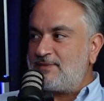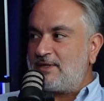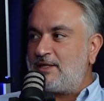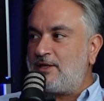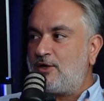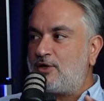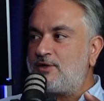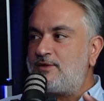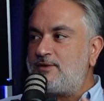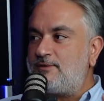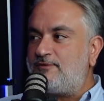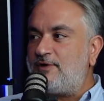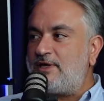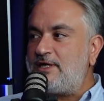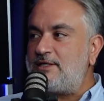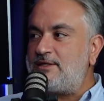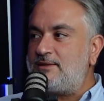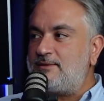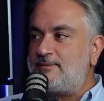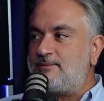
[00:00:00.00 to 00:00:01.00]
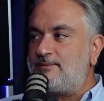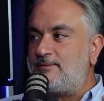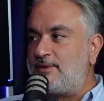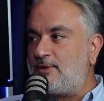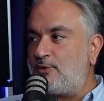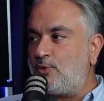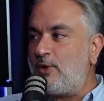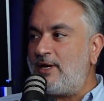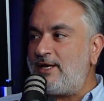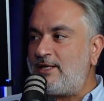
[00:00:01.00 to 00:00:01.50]
There are very
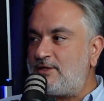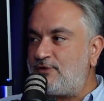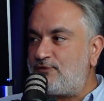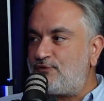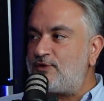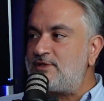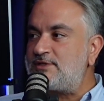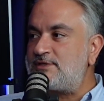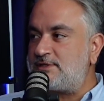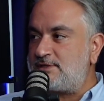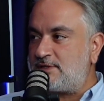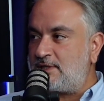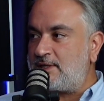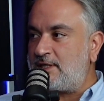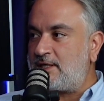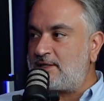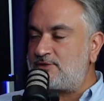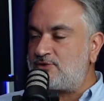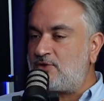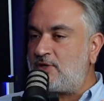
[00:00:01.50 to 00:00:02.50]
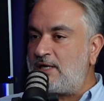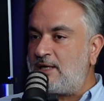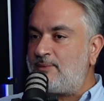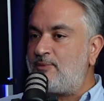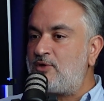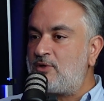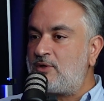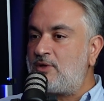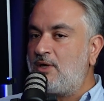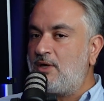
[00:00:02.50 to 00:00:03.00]
way differences in that. So in
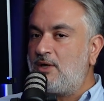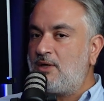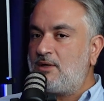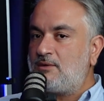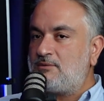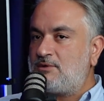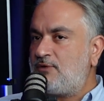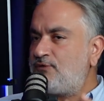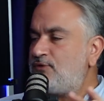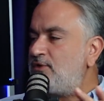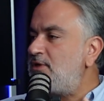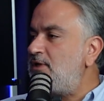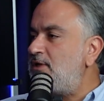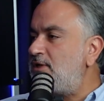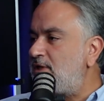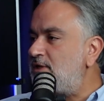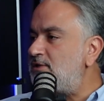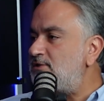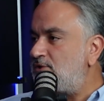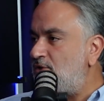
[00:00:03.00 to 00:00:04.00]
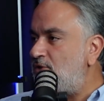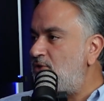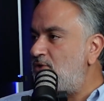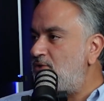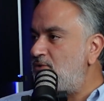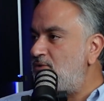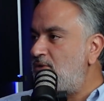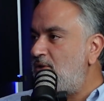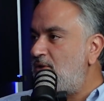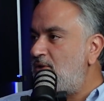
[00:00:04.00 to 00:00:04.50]
Lebanon, definitely there's the
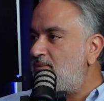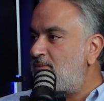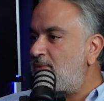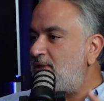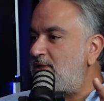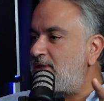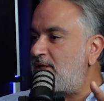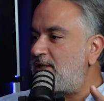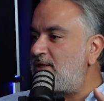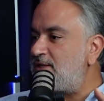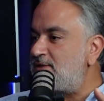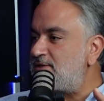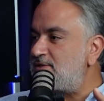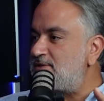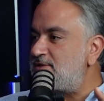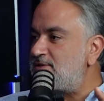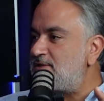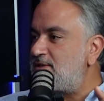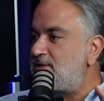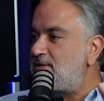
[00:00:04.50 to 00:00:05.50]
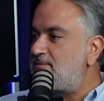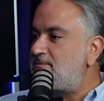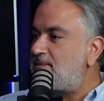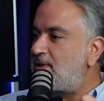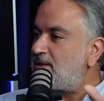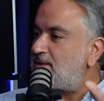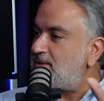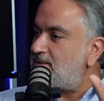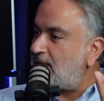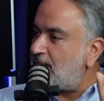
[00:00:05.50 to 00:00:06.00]
law, but there is,
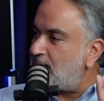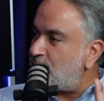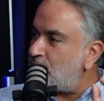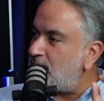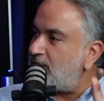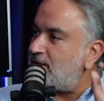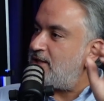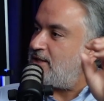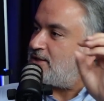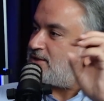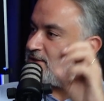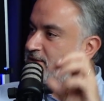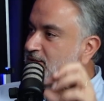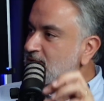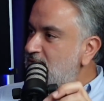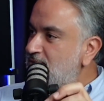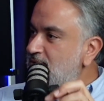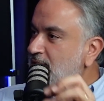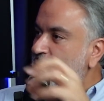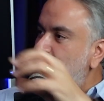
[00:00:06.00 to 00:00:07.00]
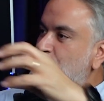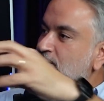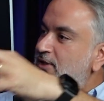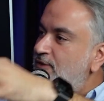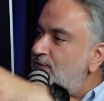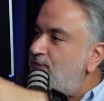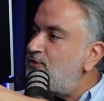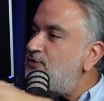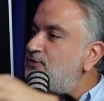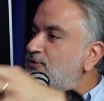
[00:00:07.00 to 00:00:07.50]
I will
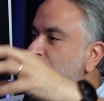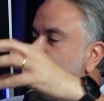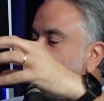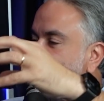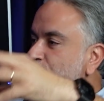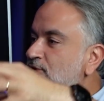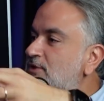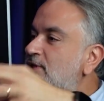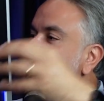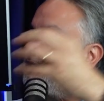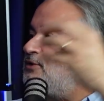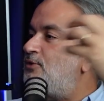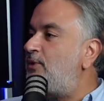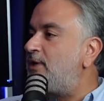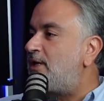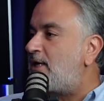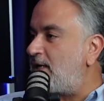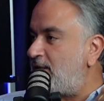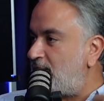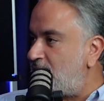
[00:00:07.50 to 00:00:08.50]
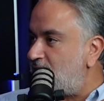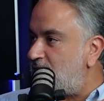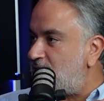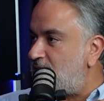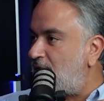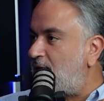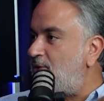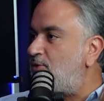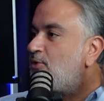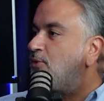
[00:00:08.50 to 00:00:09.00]
give you food like the way I eat.
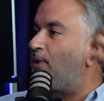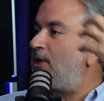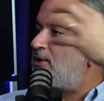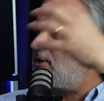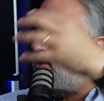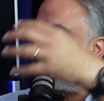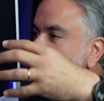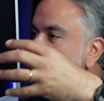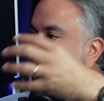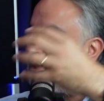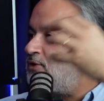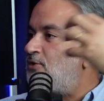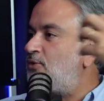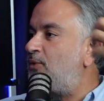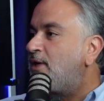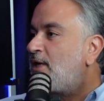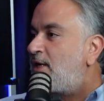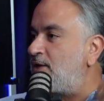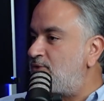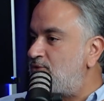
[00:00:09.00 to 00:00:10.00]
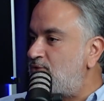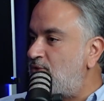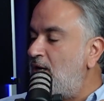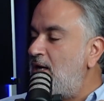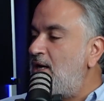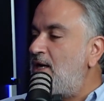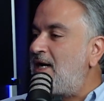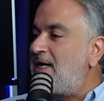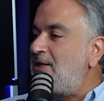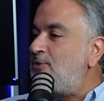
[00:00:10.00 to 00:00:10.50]
I will welcome you like the way I do.
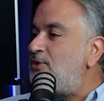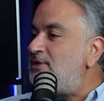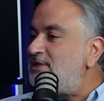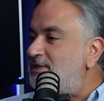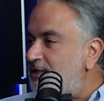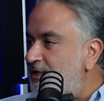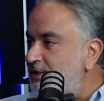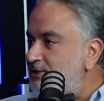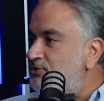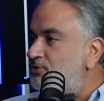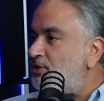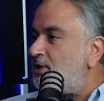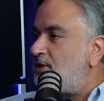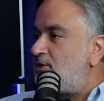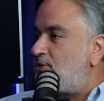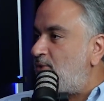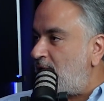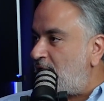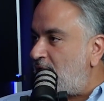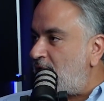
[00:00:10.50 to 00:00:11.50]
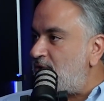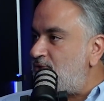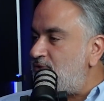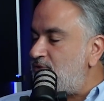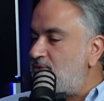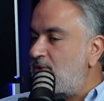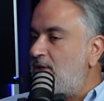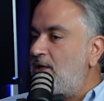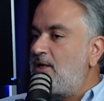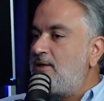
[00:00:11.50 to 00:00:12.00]
I will treat you like the way I
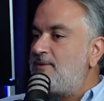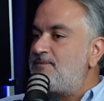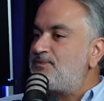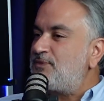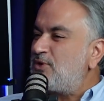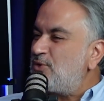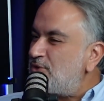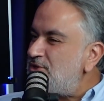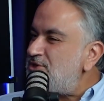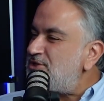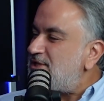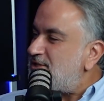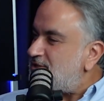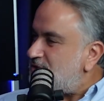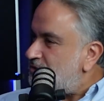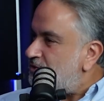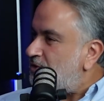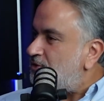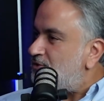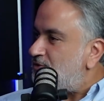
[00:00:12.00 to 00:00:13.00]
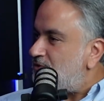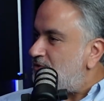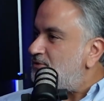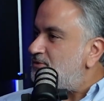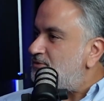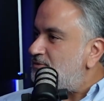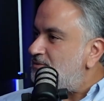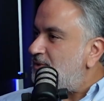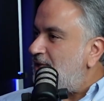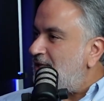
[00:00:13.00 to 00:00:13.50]
do, which is not
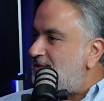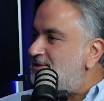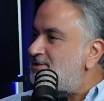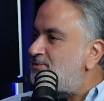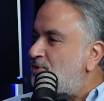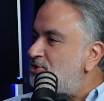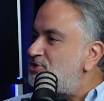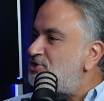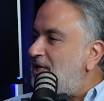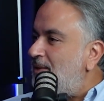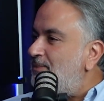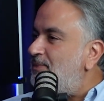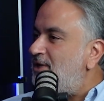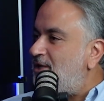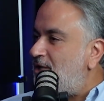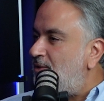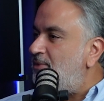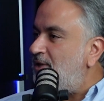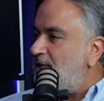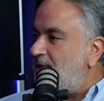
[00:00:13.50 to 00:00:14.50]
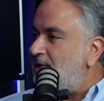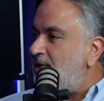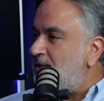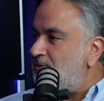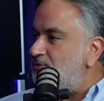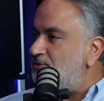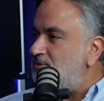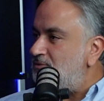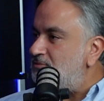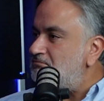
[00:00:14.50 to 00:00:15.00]
as much applicable
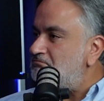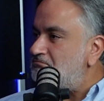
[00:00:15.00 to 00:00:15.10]
around